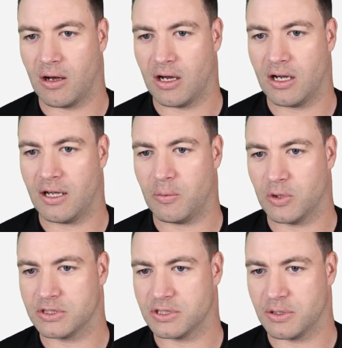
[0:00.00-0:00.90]
I
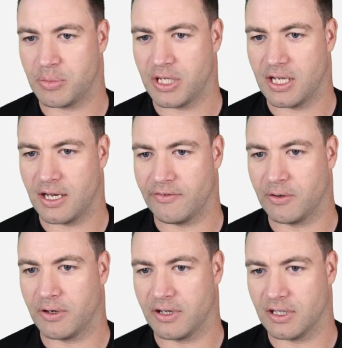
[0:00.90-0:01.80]
want to appear everywhere in